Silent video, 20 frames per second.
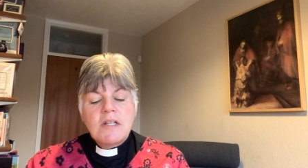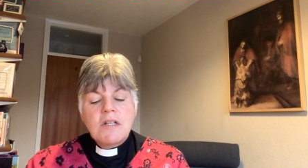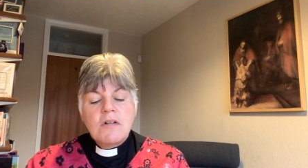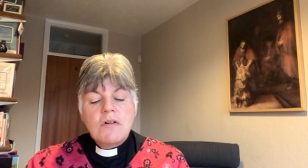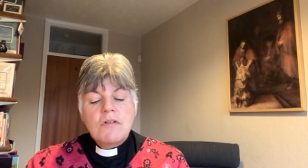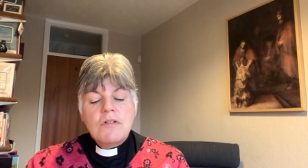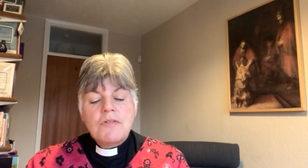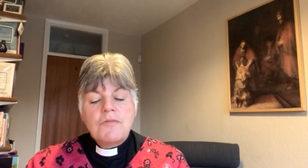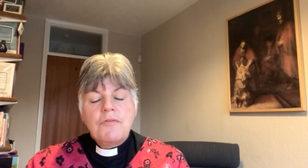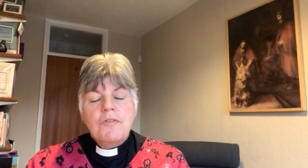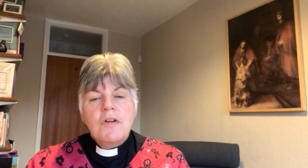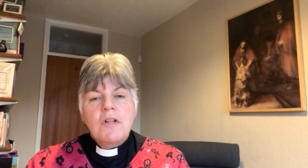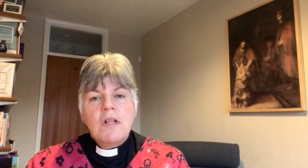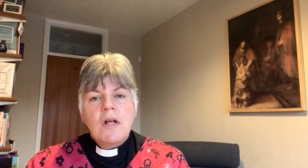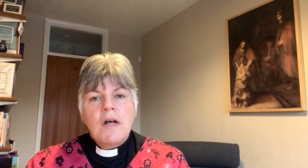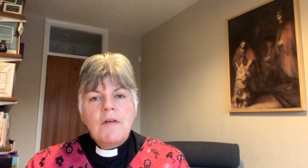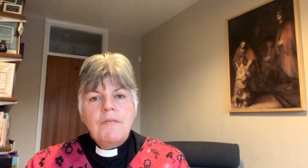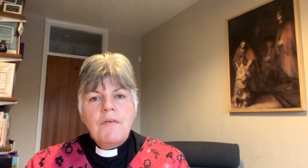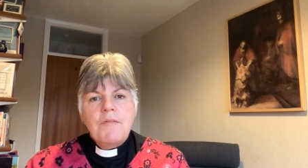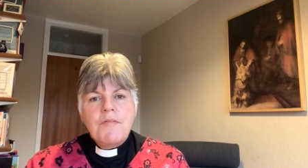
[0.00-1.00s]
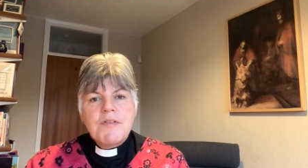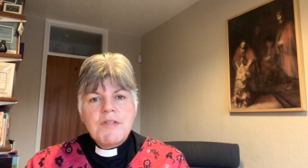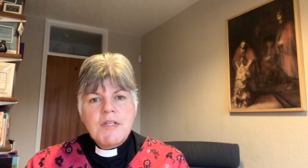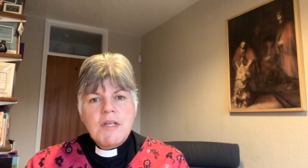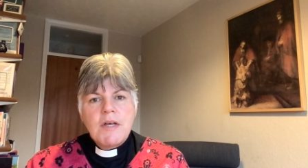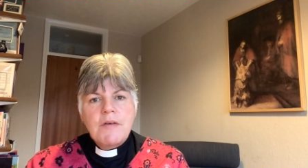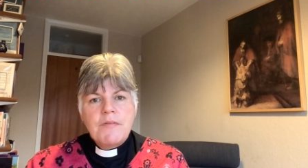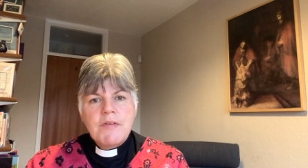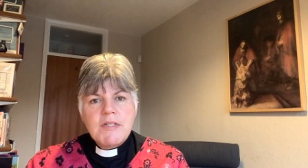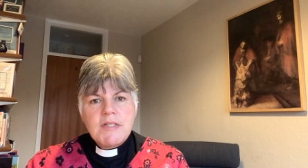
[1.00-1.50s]
God for a life of
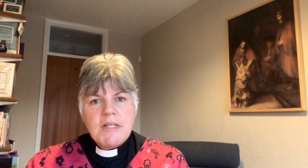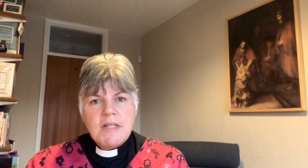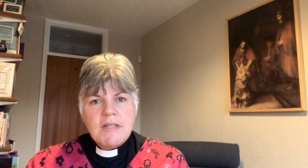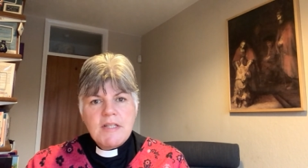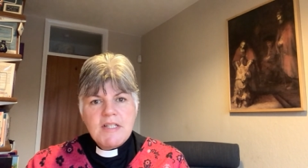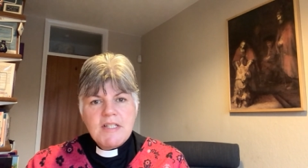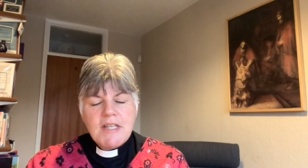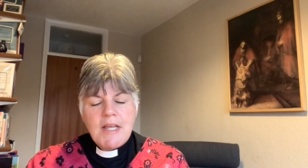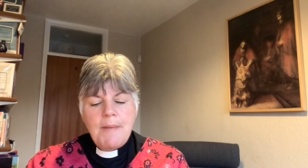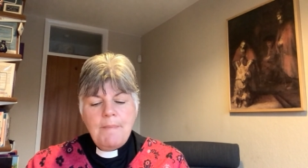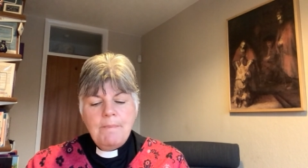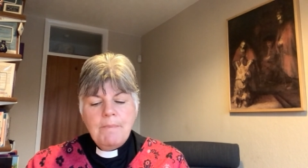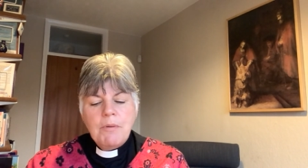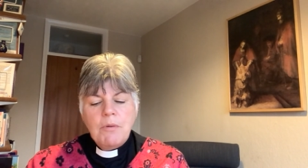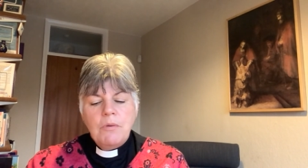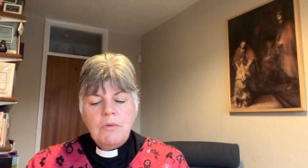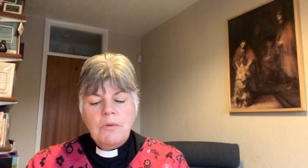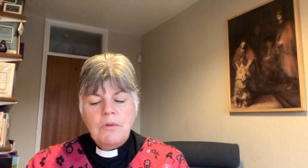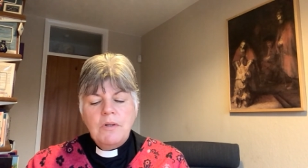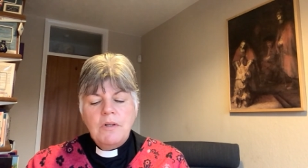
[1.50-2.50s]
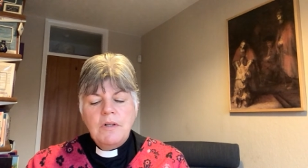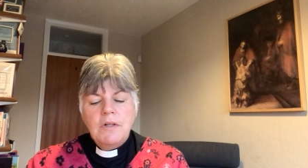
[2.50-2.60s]
service in the temple.